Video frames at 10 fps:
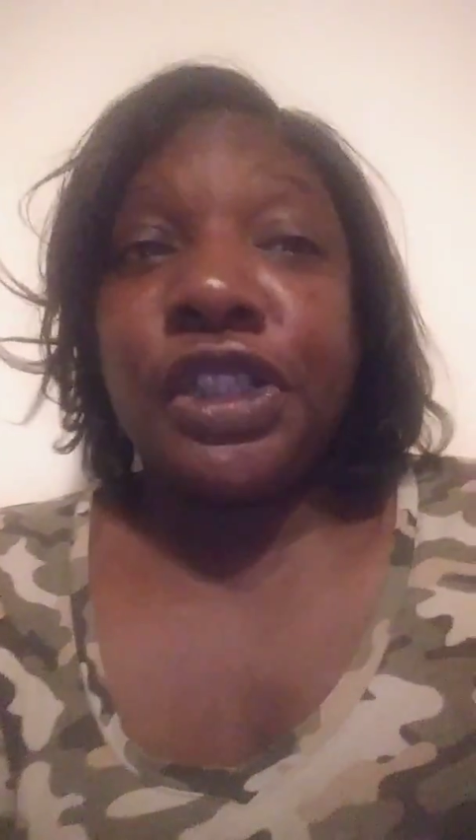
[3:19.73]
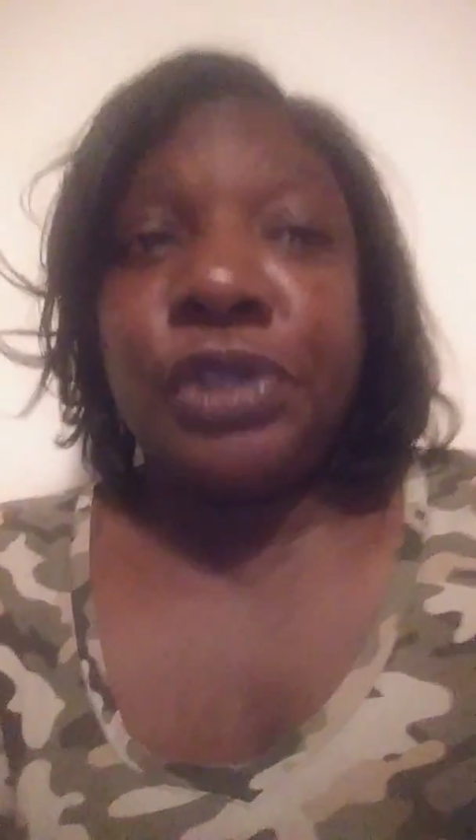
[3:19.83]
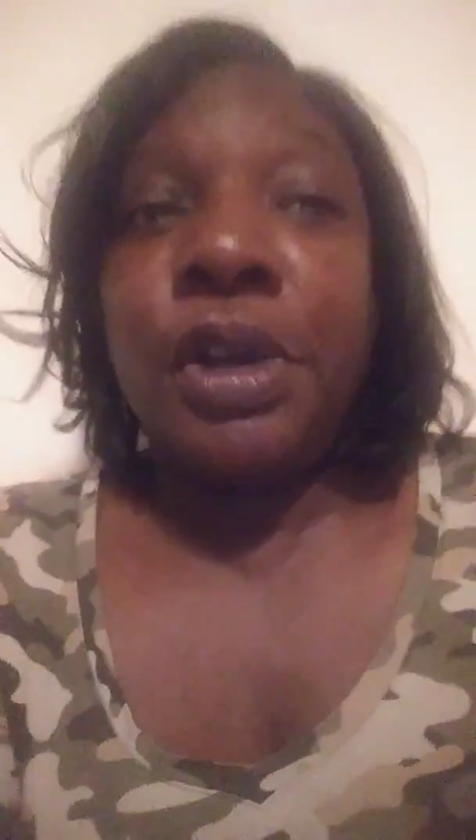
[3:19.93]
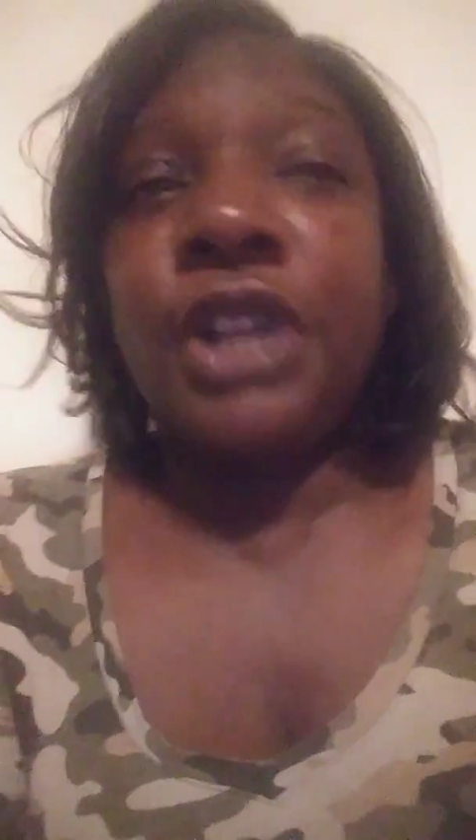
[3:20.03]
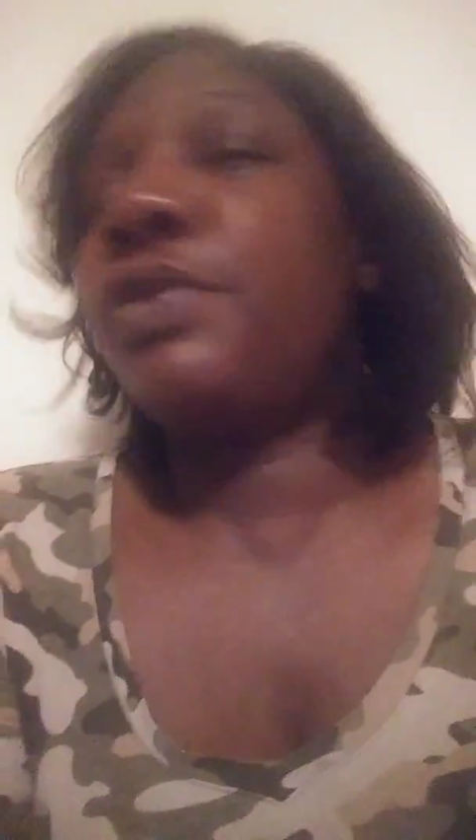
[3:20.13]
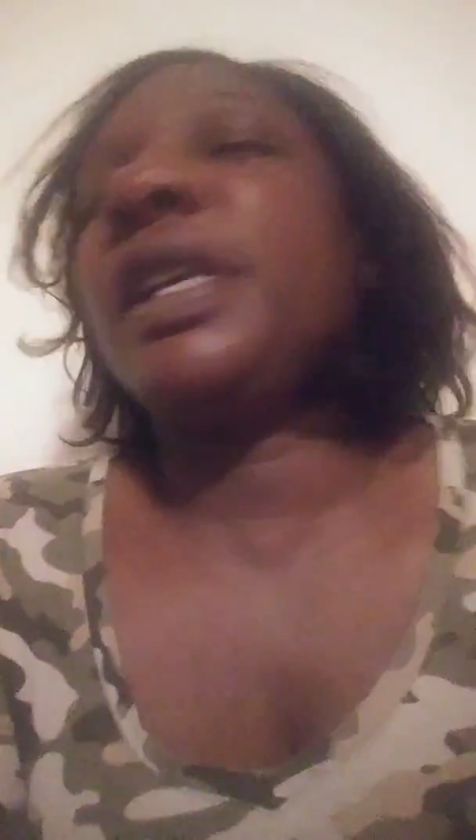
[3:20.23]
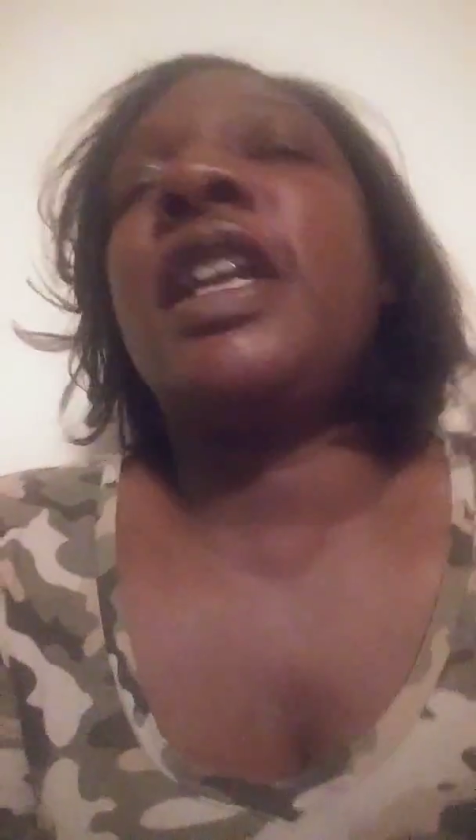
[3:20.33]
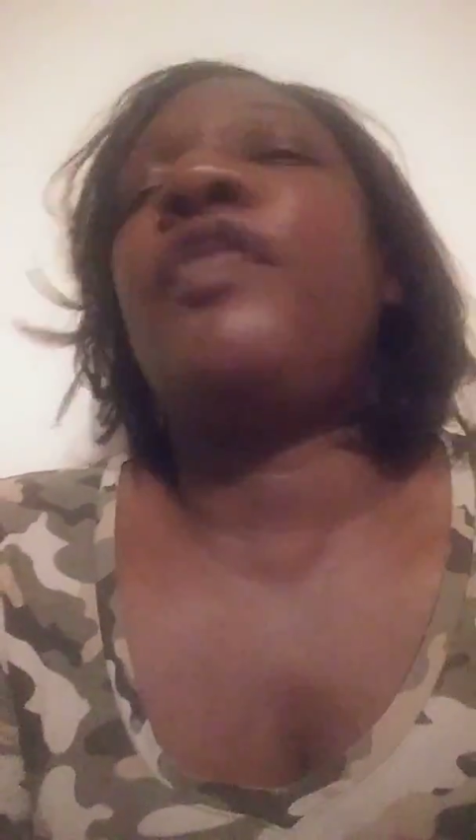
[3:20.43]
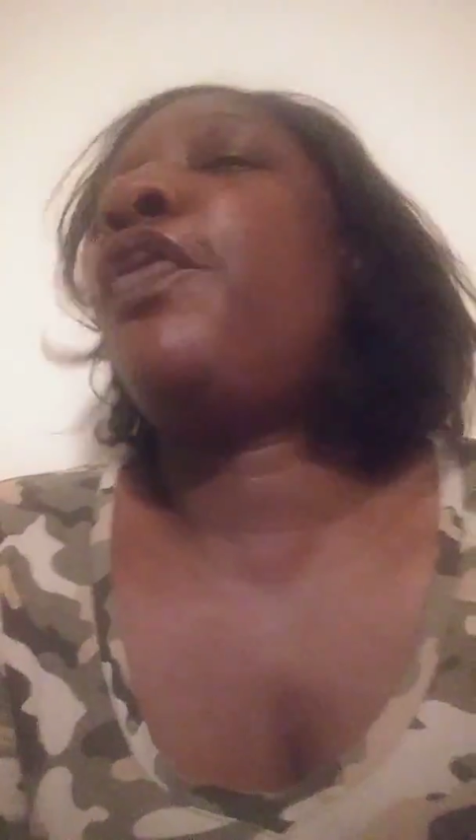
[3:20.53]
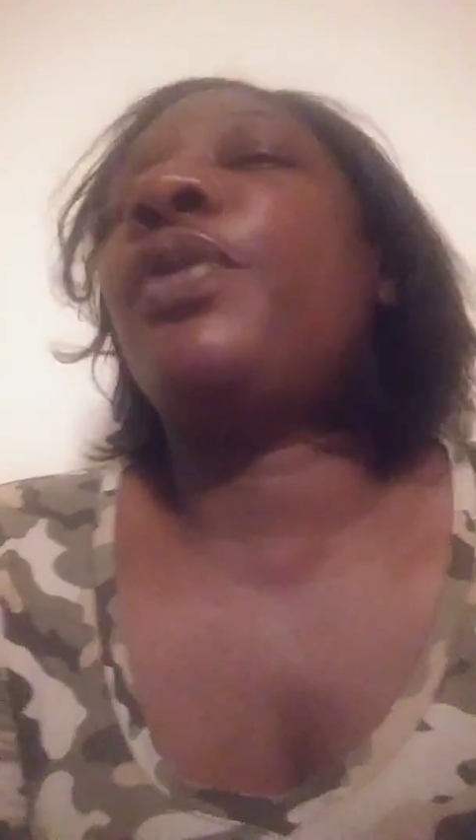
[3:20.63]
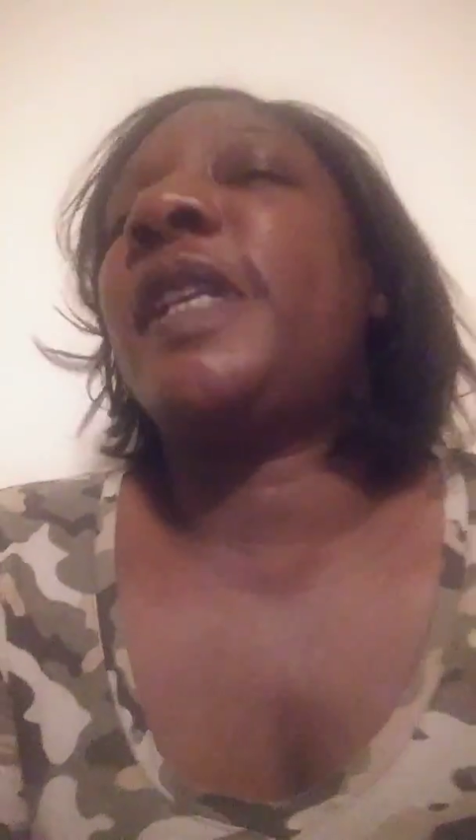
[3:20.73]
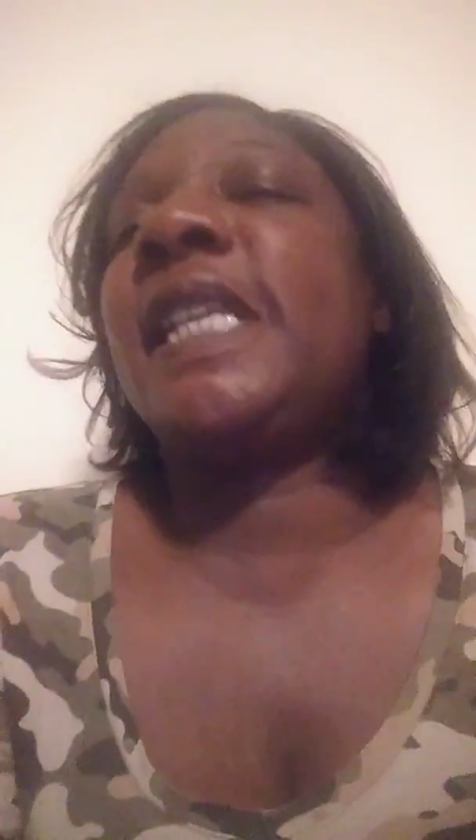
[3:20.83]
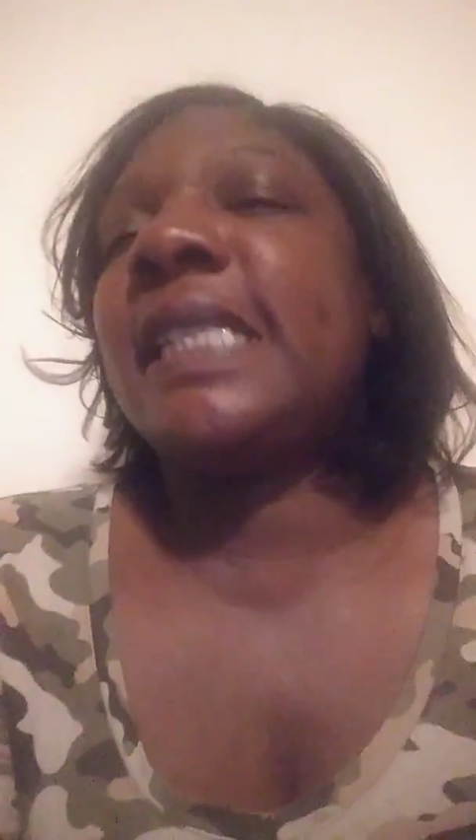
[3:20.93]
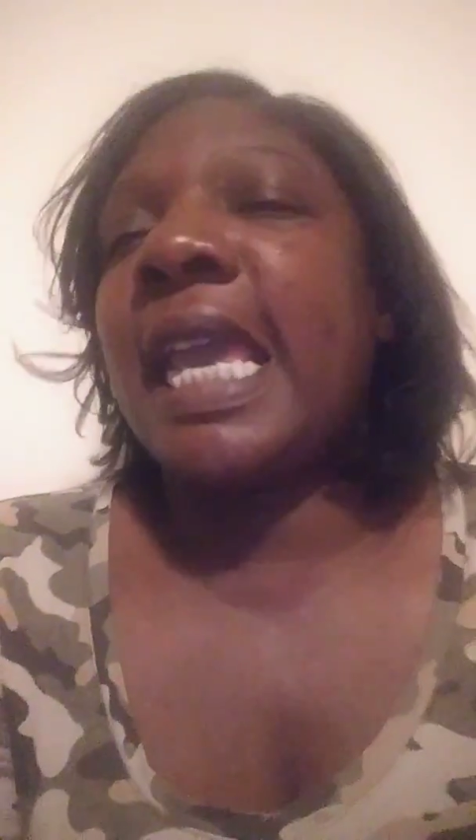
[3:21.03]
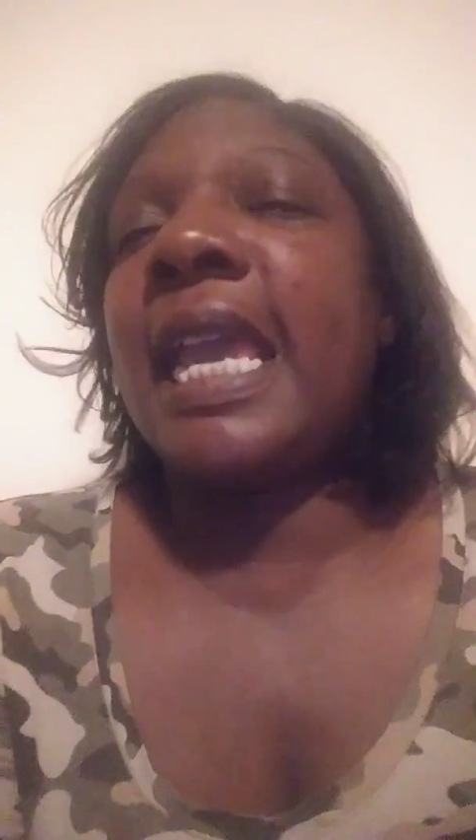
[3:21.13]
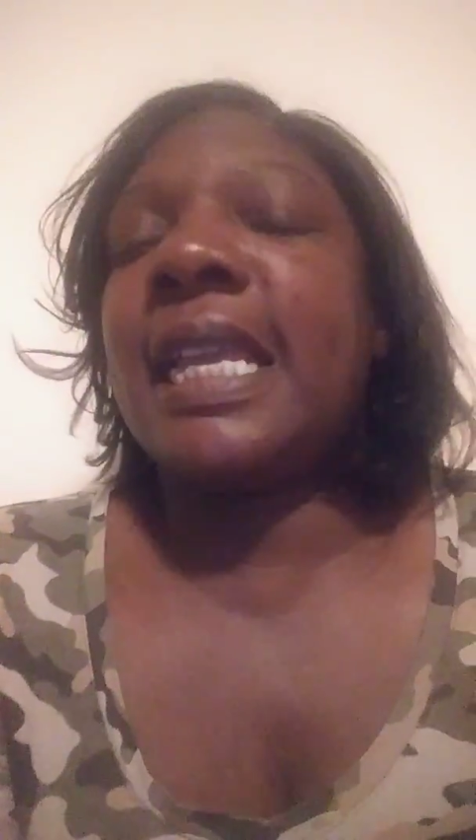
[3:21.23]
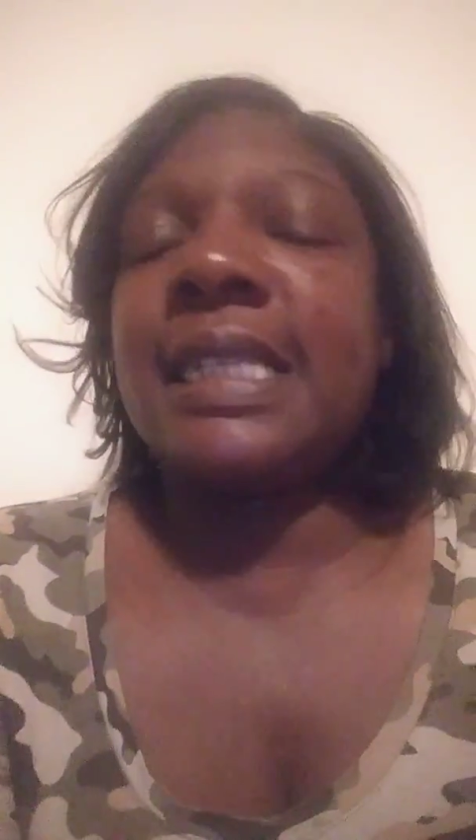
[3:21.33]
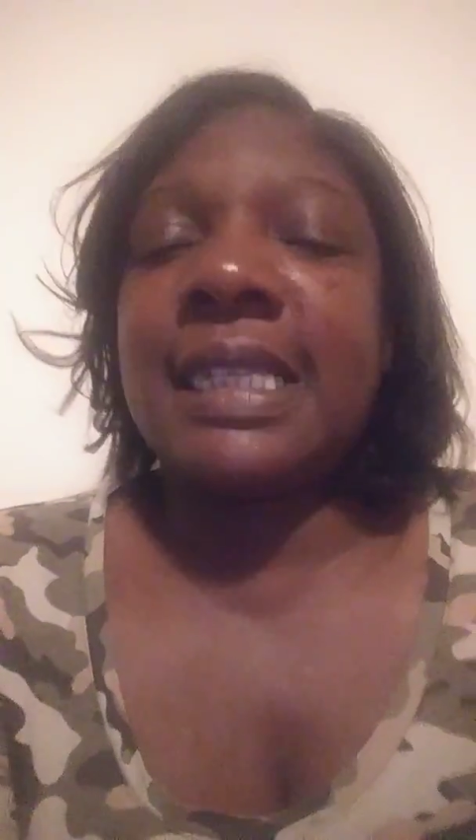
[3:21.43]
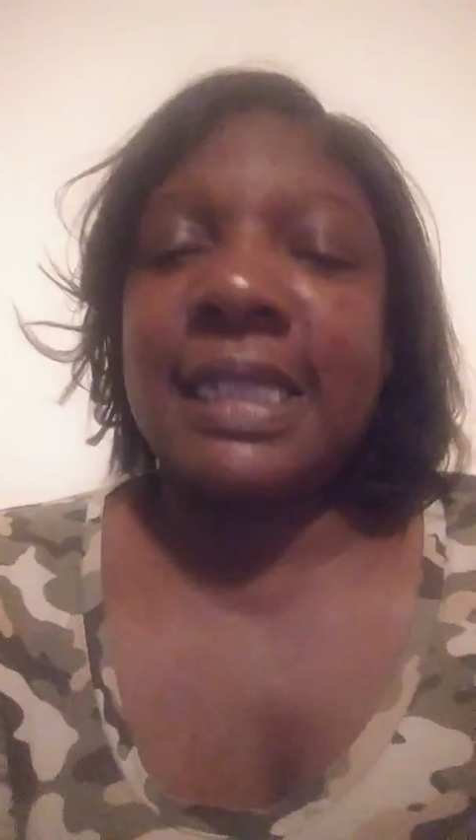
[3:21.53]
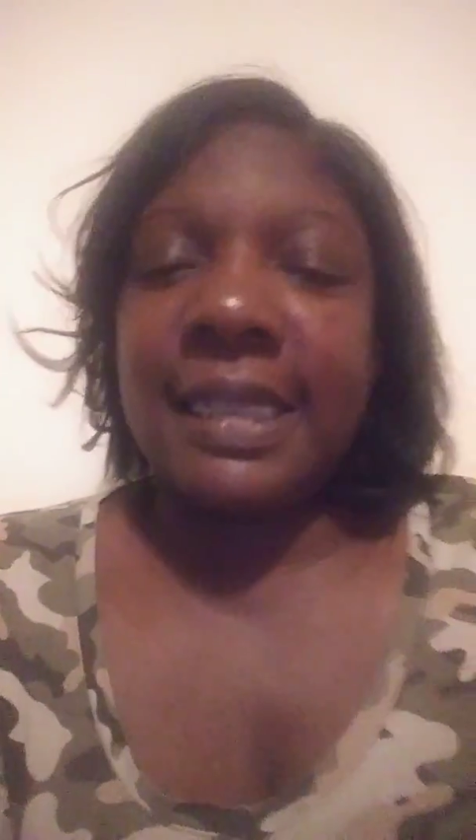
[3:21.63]
240
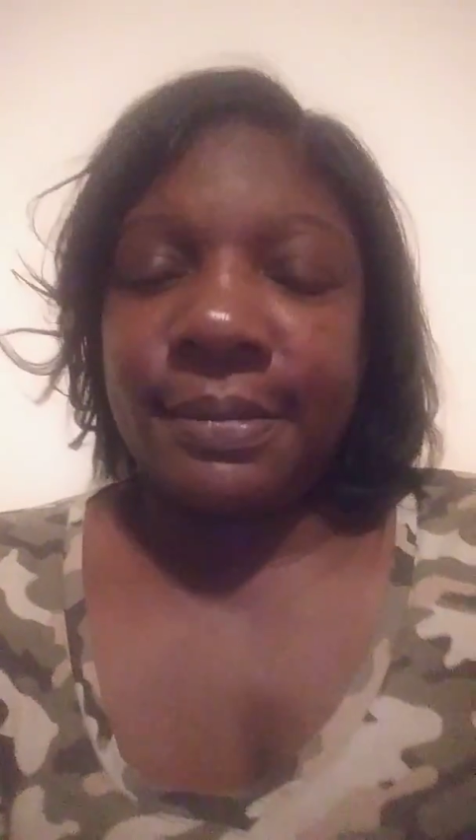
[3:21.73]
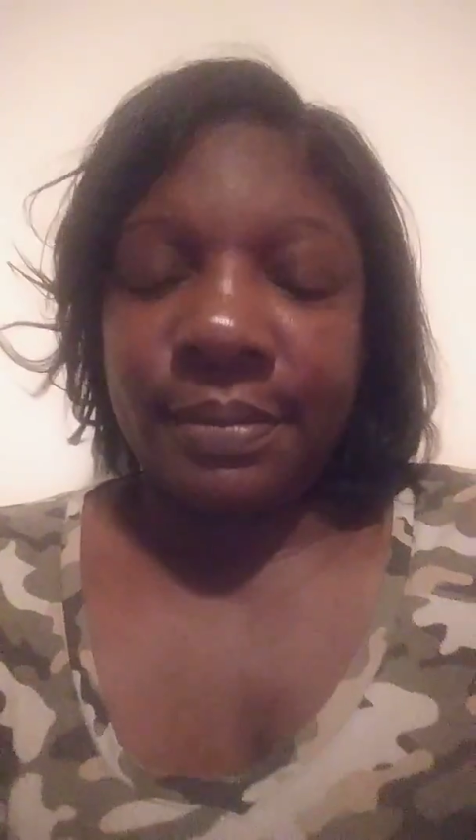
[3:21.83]
days.